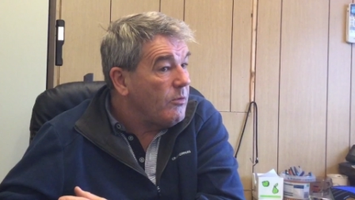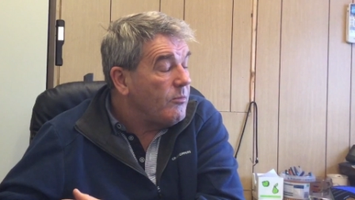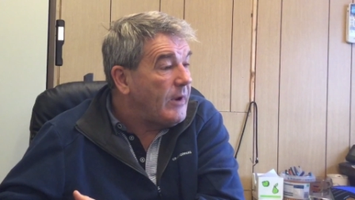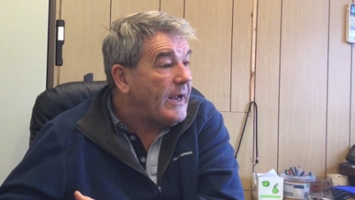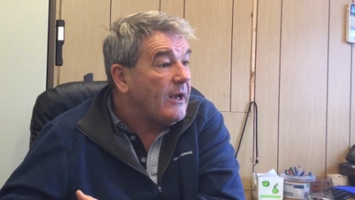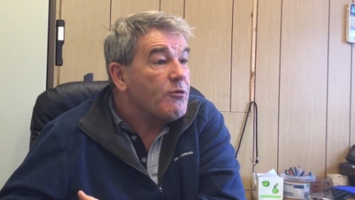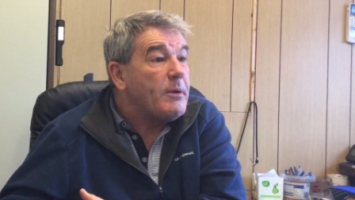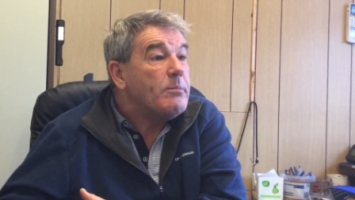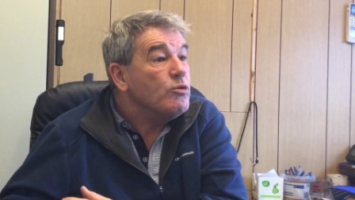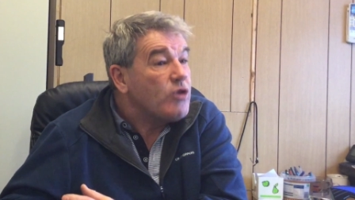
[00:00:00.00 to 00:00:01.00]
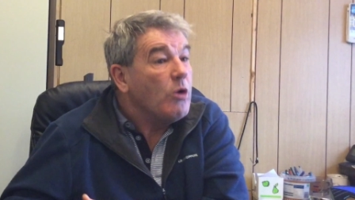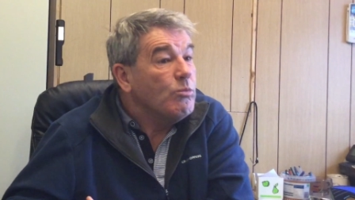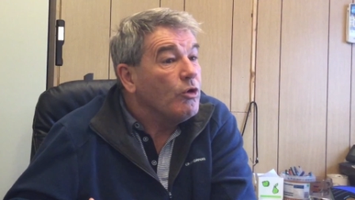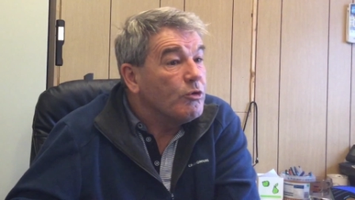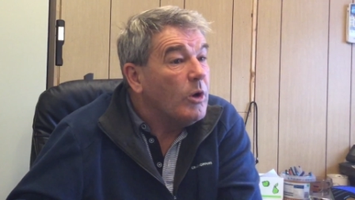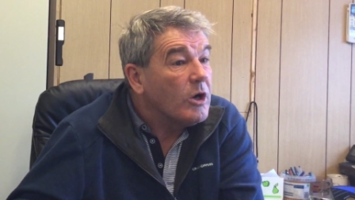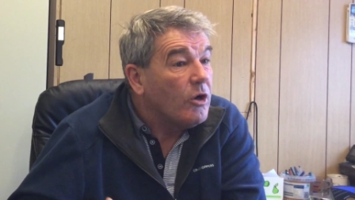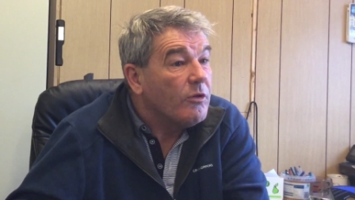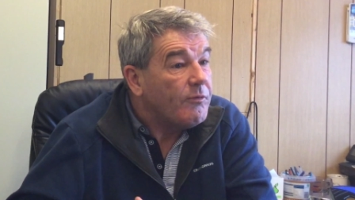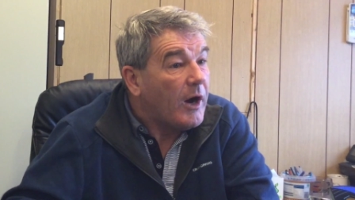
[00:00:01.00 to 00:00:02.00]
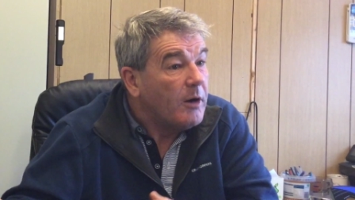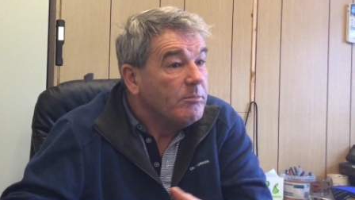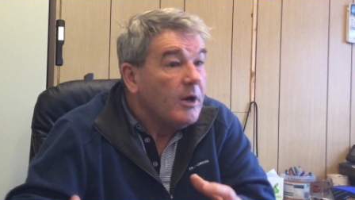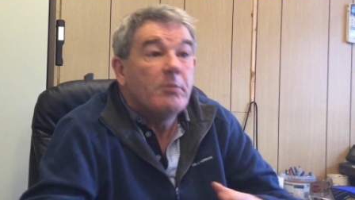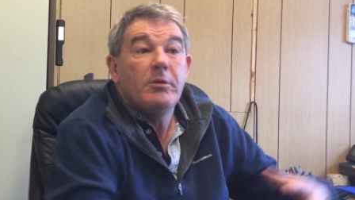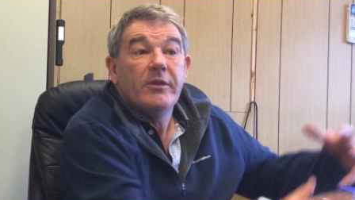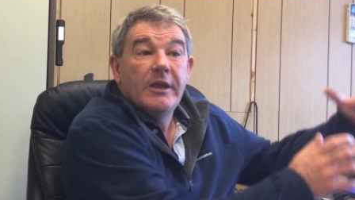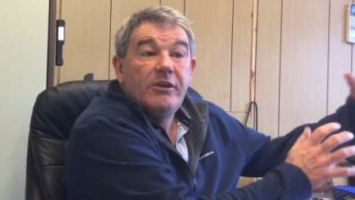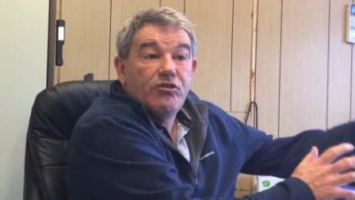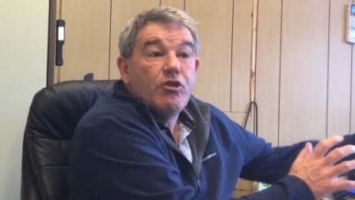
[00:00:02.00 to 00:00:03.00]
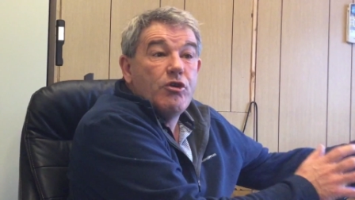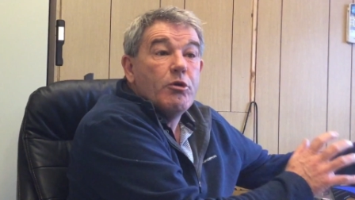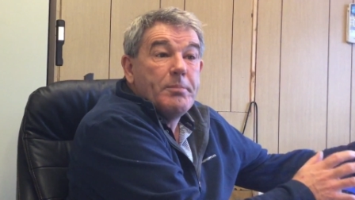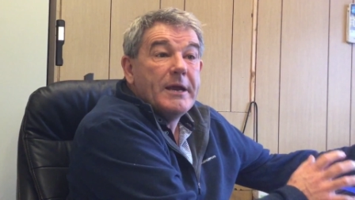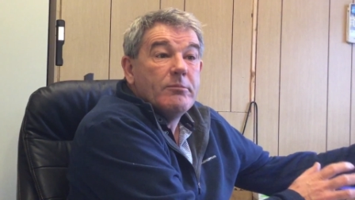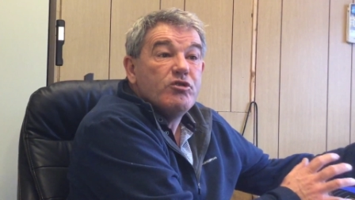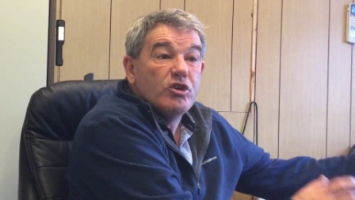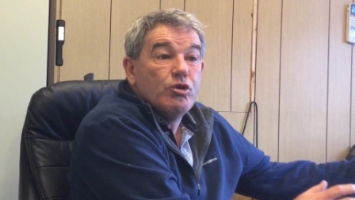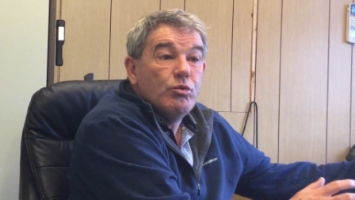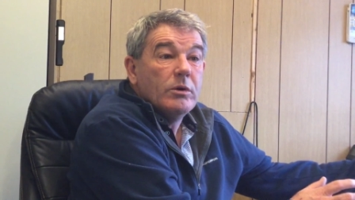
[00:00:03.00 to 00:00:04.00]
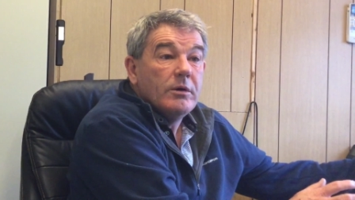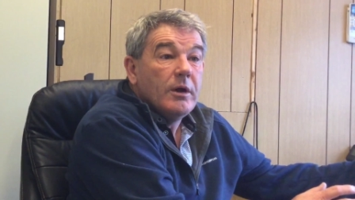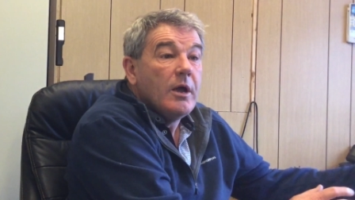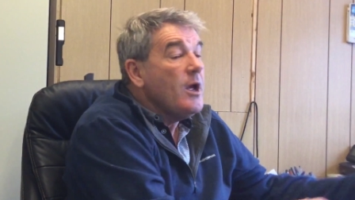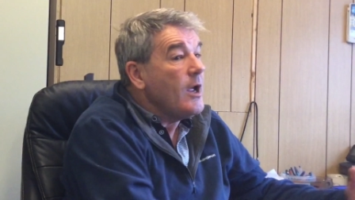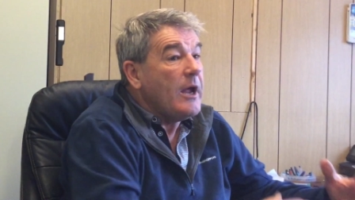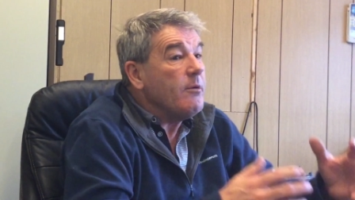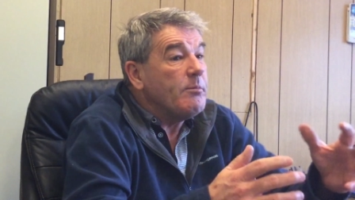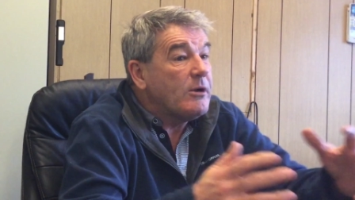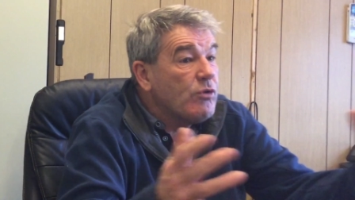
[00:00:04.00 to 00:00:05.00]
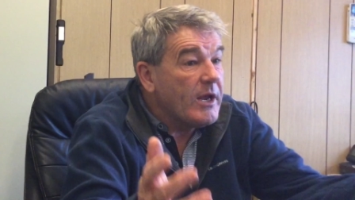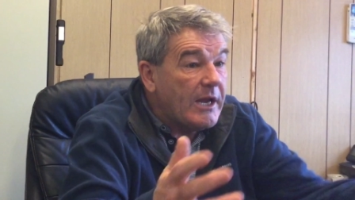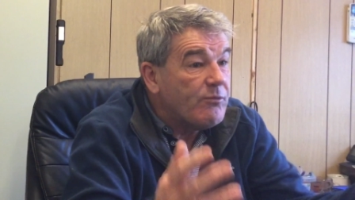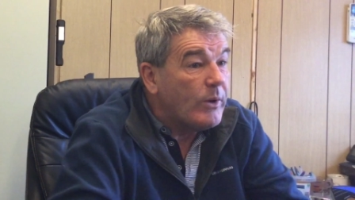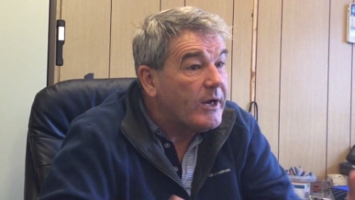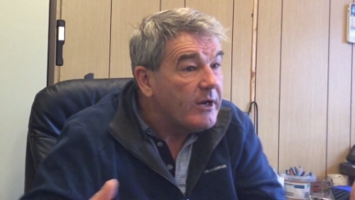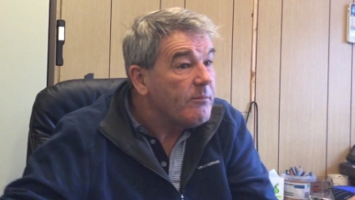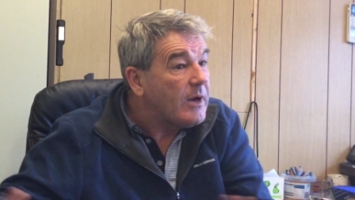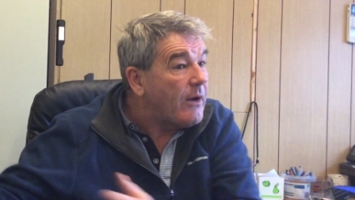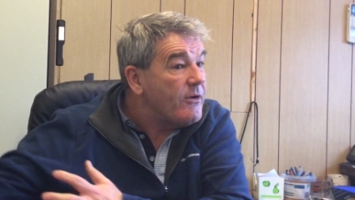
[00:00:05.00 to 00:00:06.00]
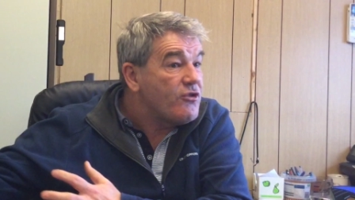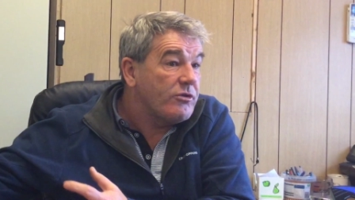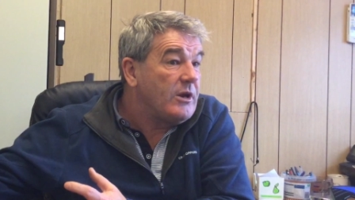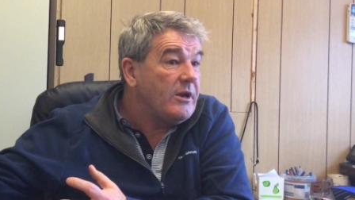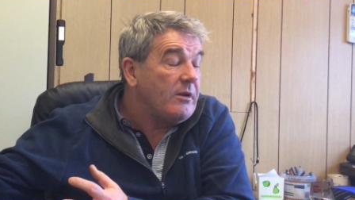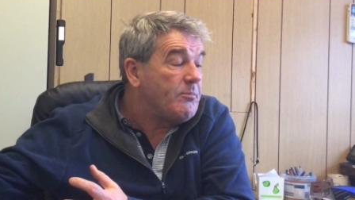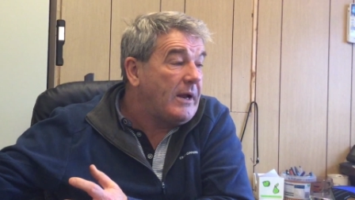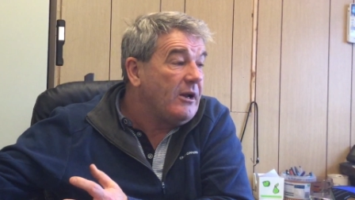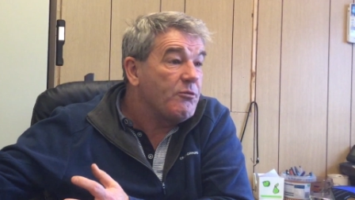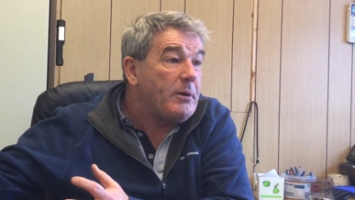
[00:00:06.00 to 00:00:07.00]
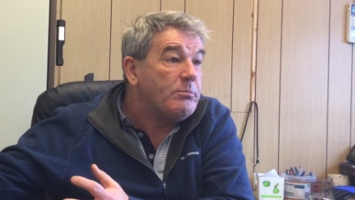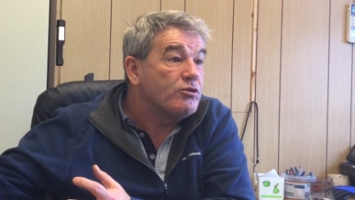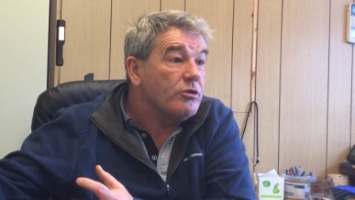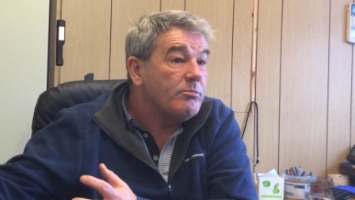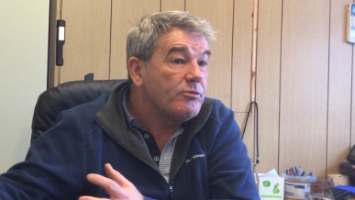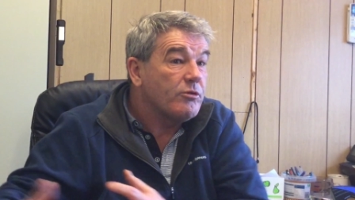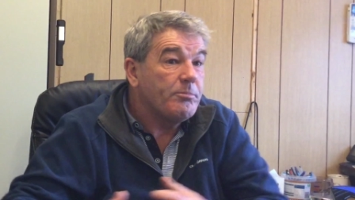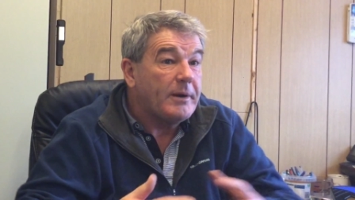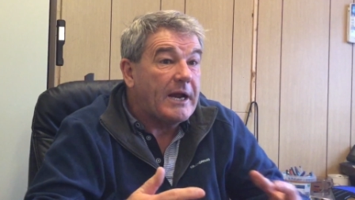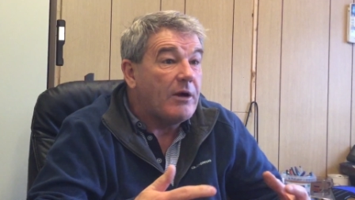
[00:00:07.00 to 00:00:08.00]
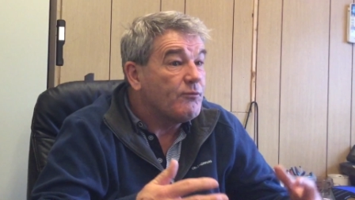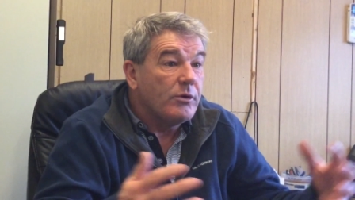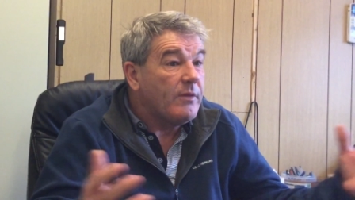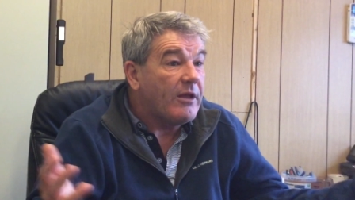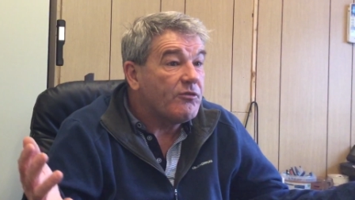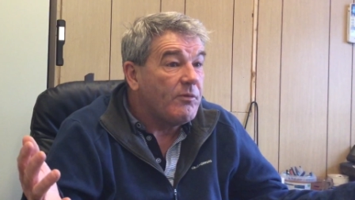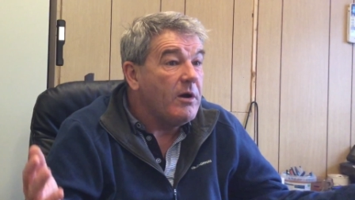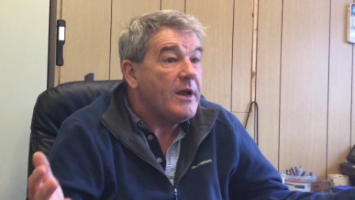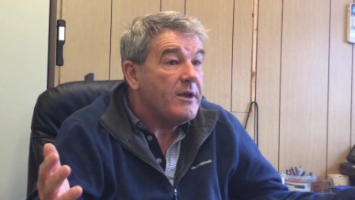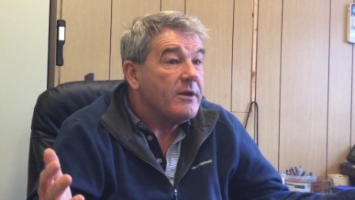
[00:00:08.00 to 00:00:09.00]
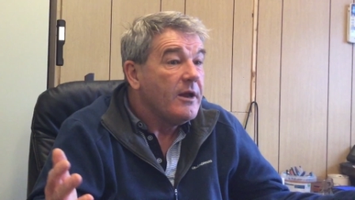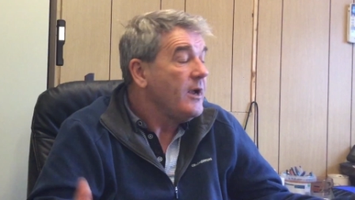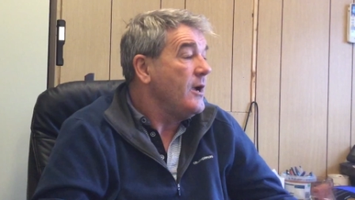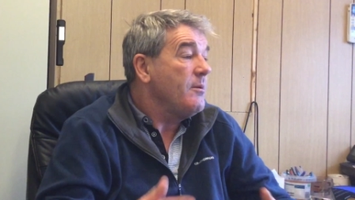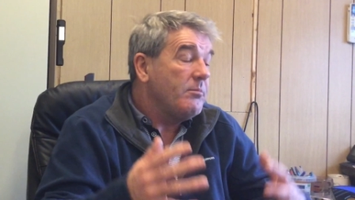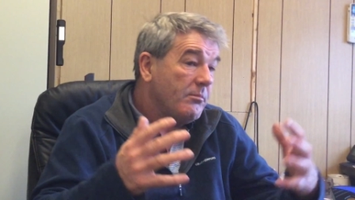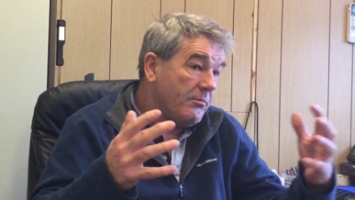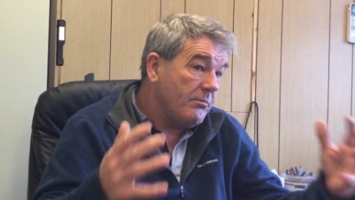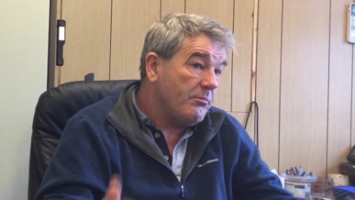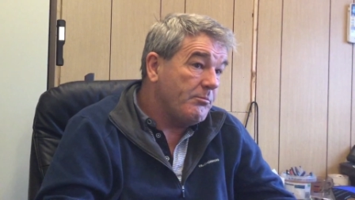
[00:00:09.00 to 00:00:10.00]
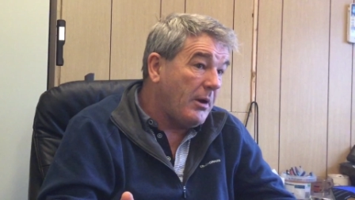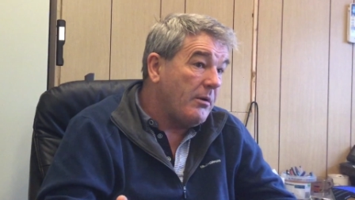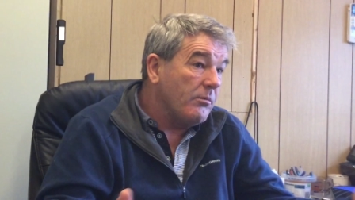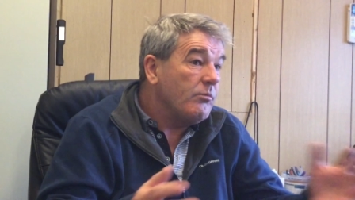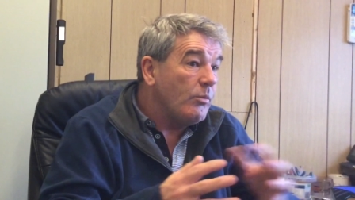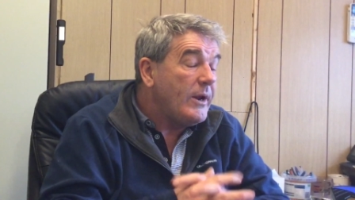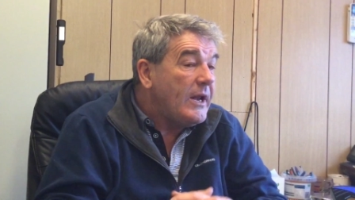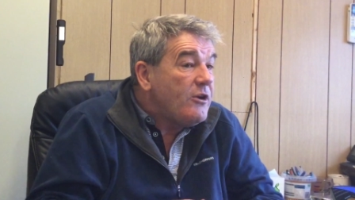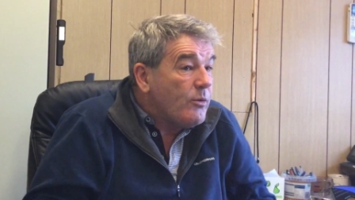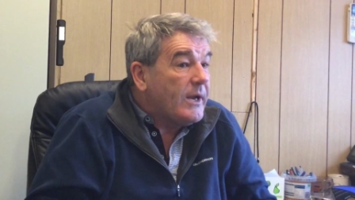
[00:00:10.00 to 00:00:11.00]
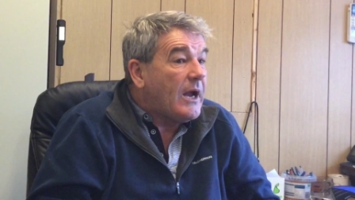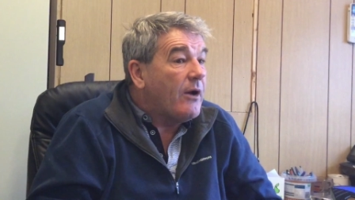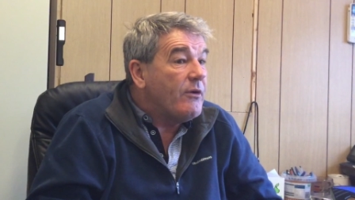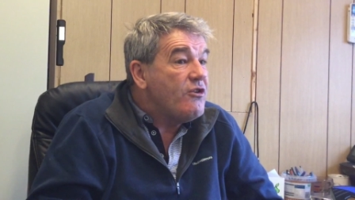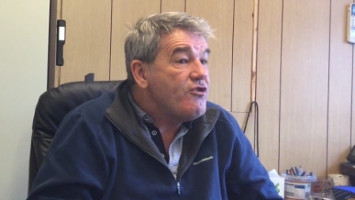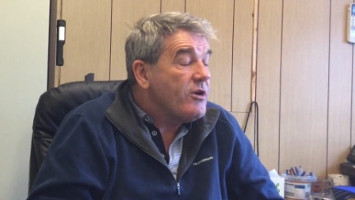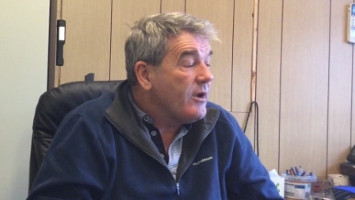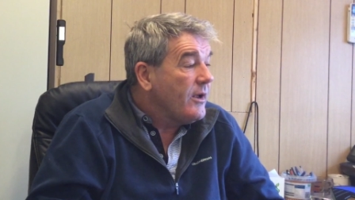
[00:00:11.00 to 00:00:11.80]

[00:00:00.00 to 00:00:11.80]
English people don't want to work on the farm, but the Eastern European do it'd be great if we can encourage English people to, to pick our fruit. That's fine. But we need to encourage